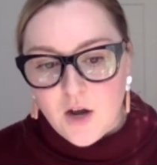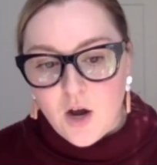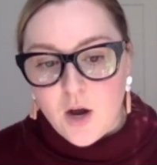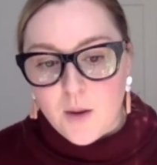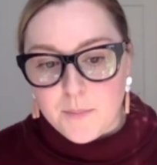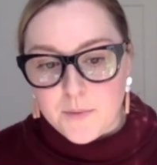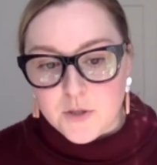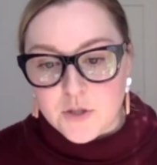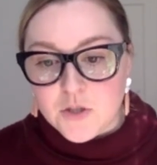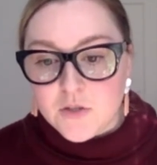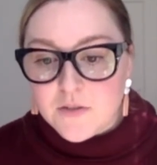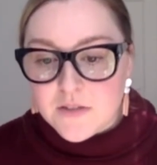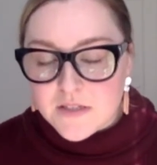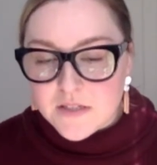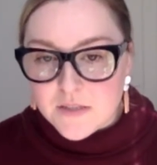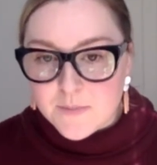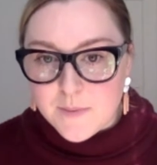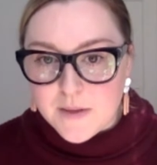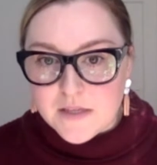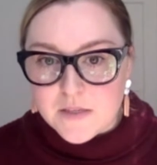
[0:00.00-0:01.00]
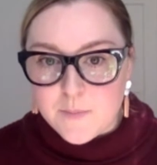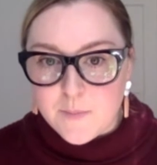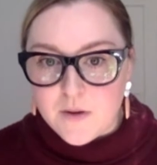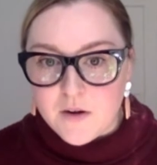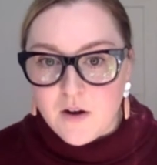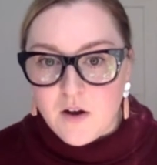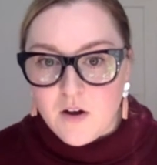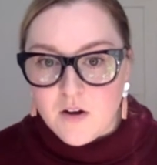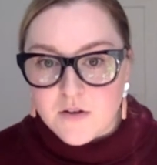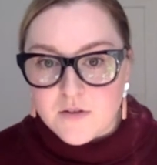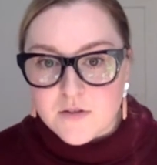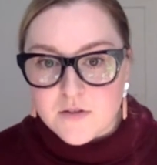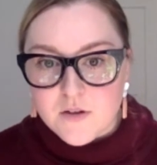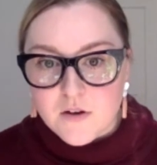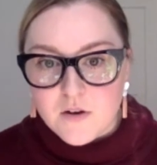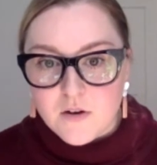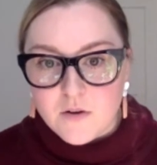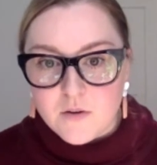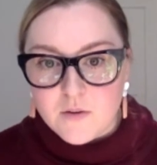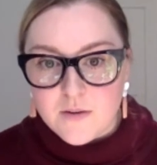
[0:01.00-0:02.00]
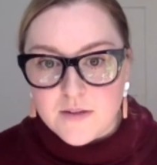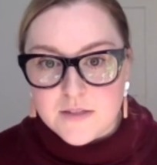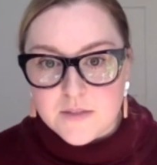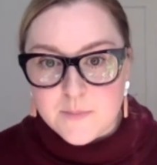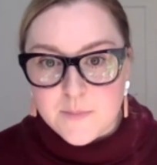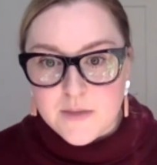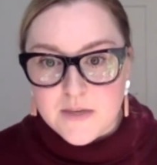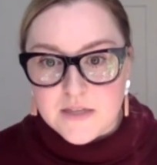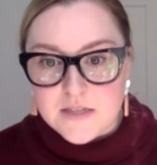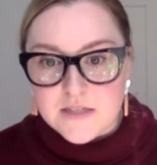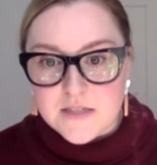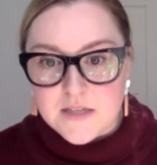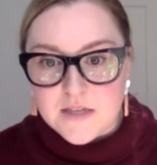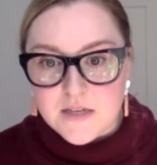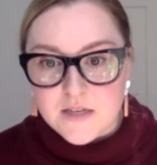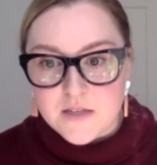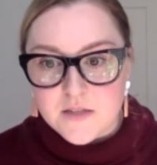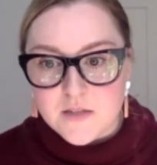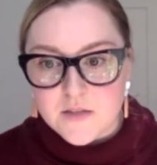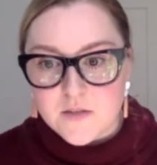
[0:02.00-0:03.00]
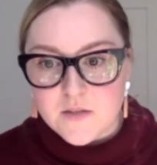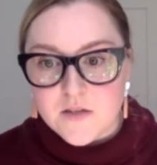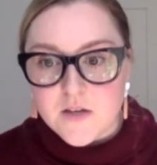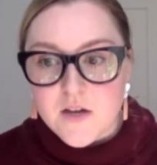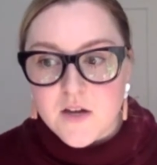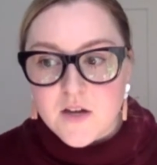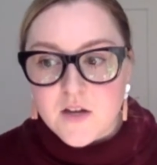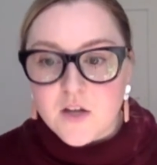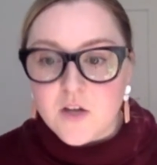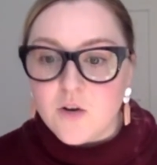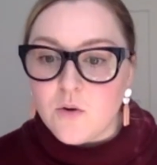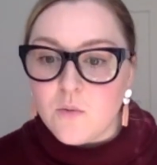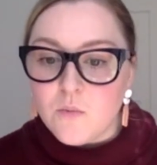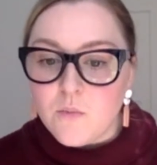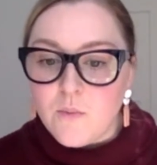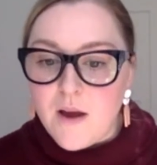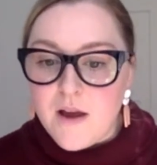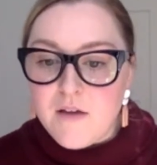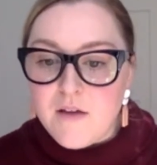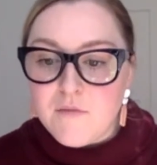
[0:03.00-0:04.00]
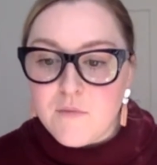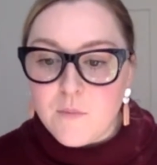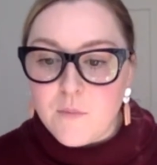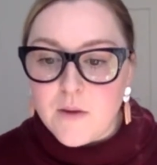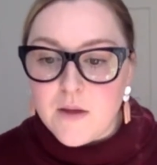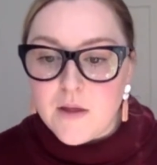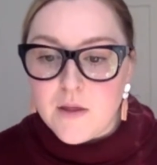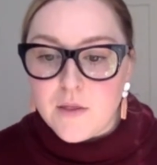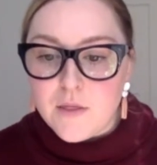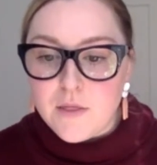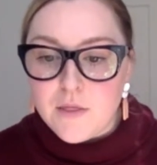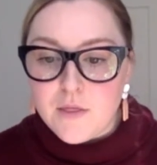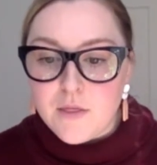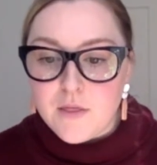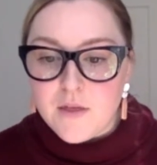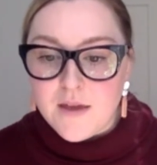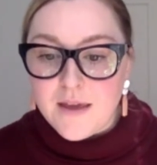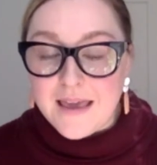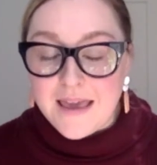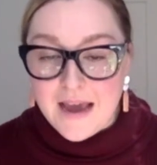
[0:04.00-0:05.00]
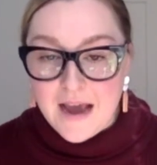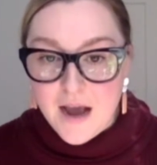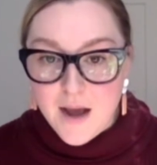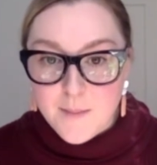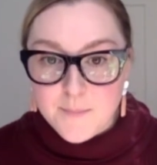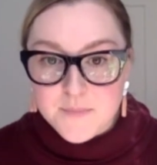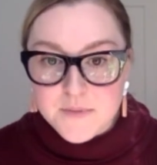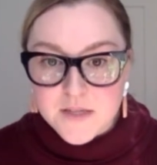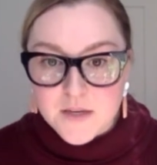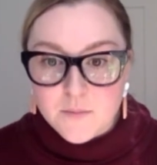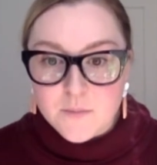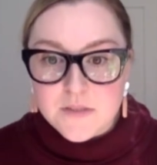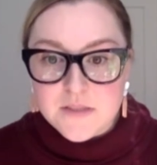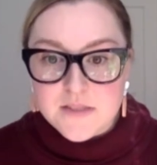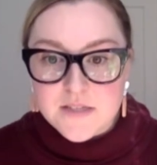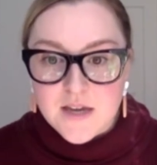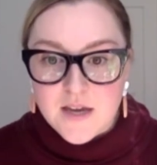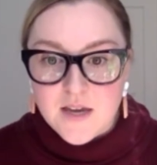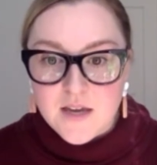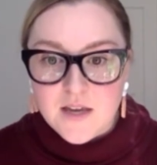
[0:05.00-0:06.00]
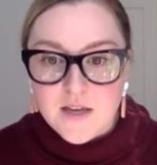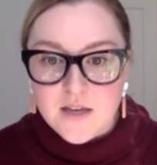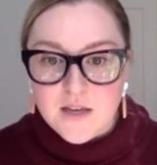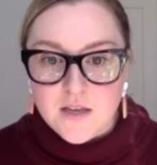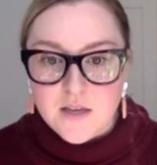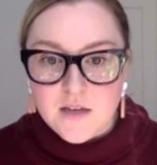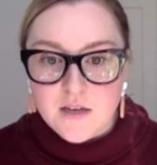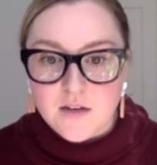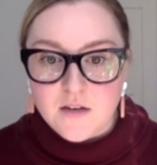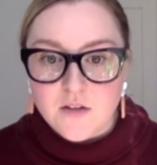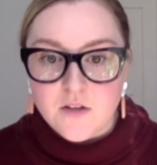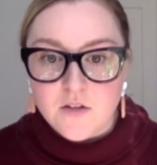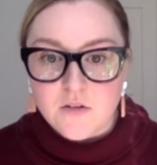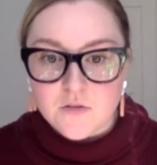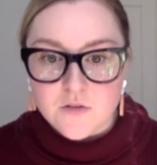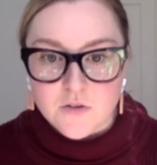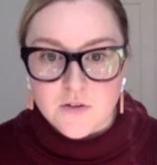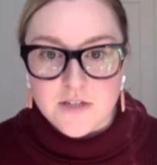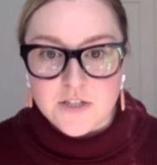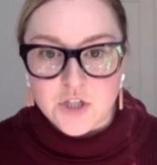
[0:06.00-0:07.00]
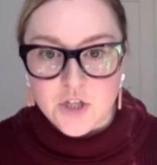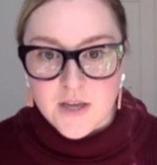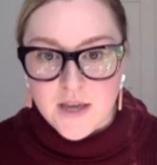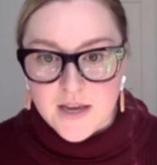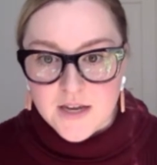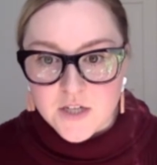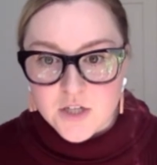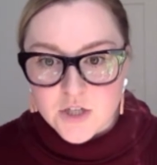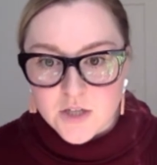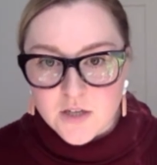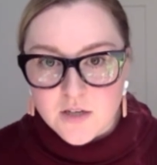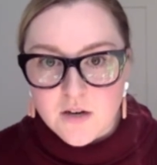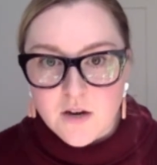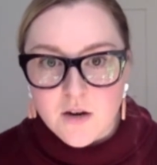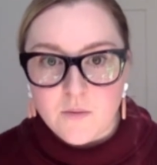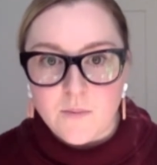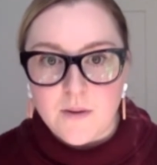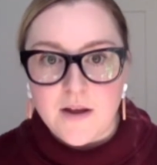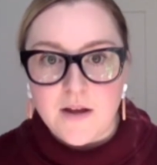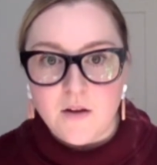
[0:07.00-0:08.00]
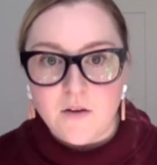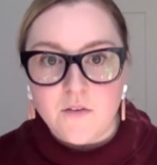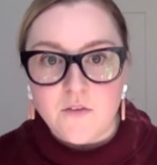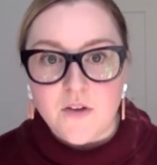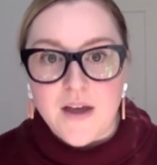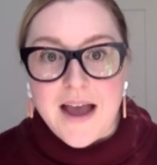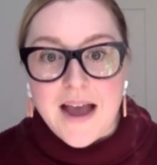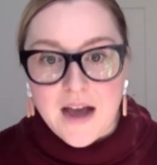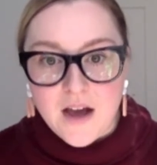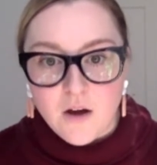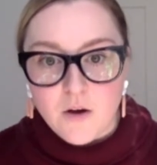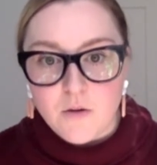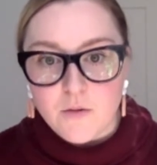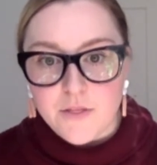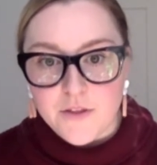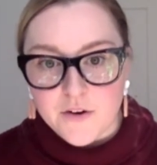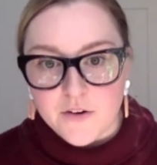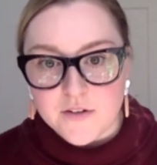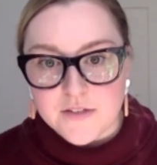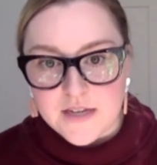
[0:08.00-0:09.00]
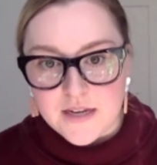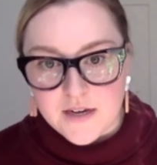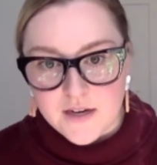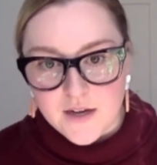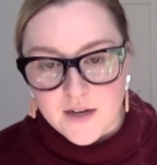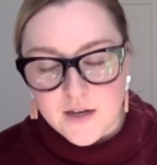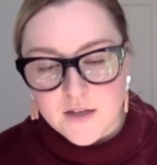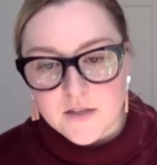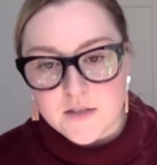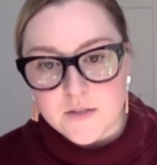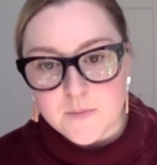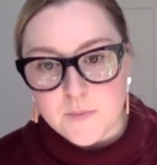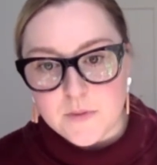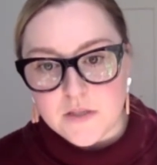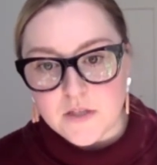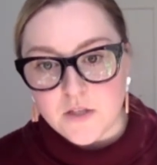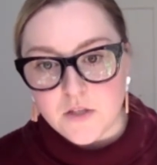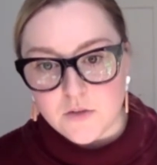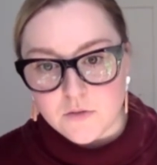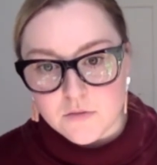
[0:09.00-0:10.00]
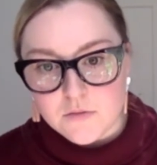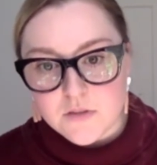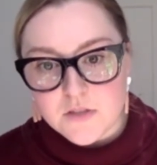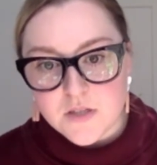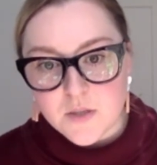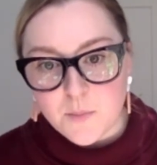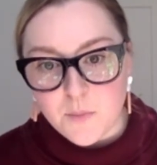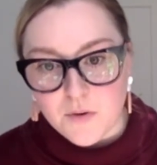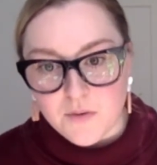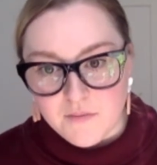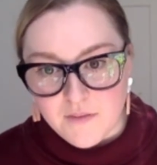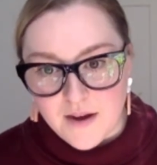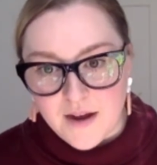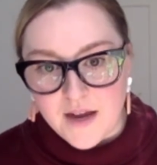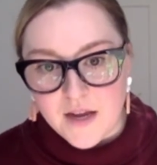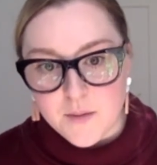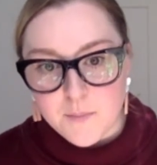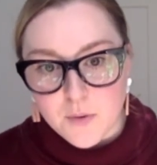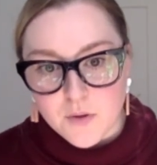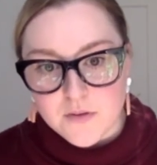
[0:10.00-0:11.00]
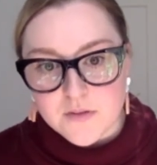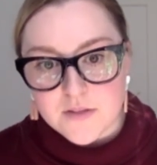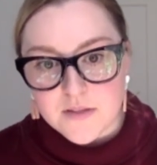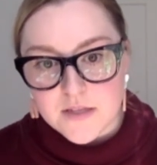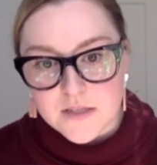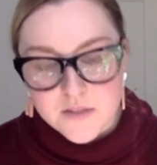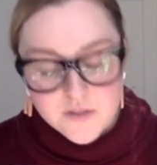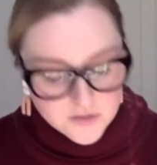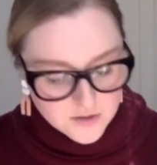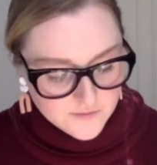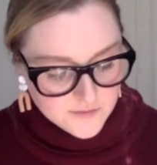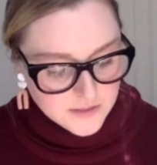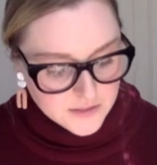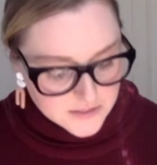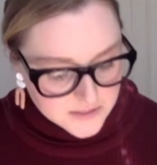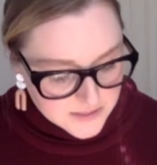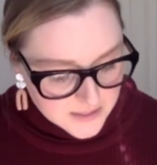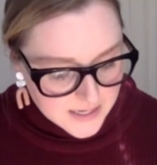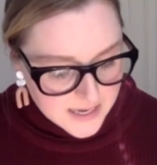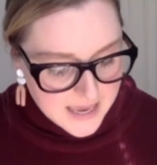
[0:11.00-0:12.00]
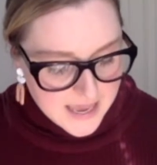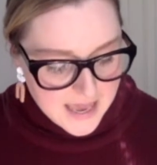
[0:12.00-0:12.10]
opportunity space, but also a space that is, rife with gaps, I would say, in user education around how their data is being used to provide personalized service.